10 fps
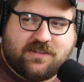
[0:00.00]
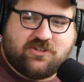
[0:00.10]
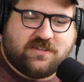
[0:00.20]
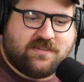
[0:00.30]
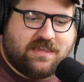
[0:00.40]
It's
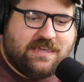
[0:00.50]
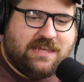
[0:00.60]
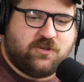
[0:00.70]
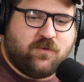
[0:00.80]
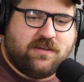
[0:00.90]
just like
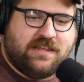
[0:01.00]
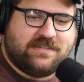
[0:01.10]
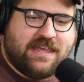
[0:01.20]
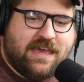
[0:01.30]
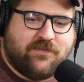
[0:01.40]
each one
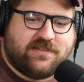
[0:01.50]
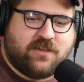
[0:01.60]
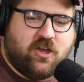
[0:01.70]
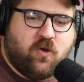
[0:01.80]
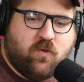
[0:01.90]
needs to have its
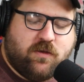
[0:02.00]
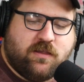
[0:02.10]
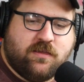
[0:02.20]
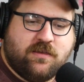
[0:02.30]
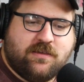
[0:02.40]

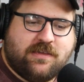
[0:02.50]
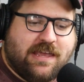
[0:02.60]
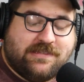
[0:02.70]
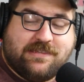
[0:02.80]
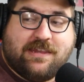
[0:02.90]
own
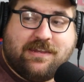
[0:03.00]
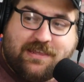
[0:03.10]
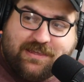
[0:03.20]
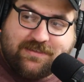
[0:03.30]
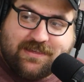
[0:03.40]

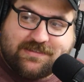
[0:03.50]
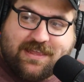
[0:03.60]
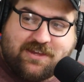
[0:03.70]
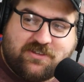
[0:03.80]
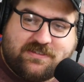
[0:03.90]
identity as an
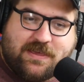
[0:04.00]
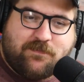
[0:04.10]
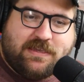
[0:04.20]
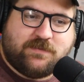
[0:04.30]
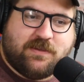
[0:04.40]
mm-hmm. action set
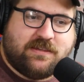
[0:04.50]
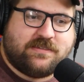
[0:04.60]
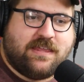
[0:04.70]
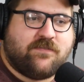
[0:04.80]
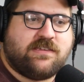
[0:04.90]
piece, but it
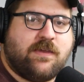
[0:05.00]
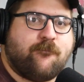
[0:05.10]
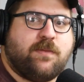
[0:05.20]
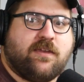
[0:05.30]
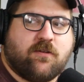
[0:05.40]
doesn't have to
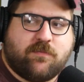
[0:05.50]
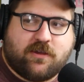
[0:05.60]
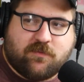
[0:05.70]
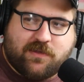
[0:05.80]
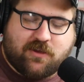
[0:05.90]
get bigger,
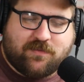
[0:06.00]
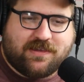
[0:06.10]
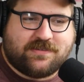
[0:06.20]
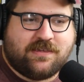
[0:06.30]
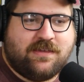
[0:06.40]
bigger, bigger
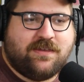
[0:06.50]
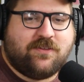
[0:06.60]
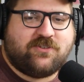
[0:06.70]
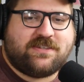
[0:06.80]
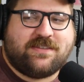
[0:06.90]
because
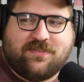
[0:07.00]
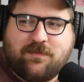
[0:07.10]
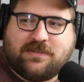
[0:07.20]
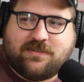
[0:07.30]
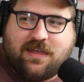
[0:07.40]
there's just a
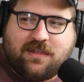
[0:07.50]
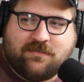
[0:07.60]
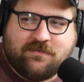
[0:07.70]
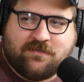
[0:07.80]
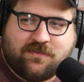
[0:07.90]
limit to that.
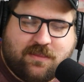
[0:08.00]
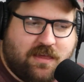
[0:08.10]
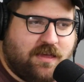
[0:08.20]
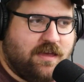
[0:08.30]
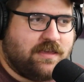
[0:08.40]
Yes. Uh,
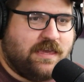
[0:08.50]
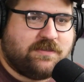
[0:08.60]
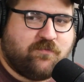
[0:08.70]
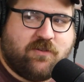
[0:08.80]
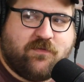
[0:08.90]
uh
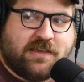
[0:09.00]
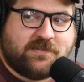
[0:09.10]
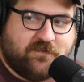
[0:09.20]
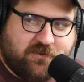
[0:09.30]
case in point, Fast and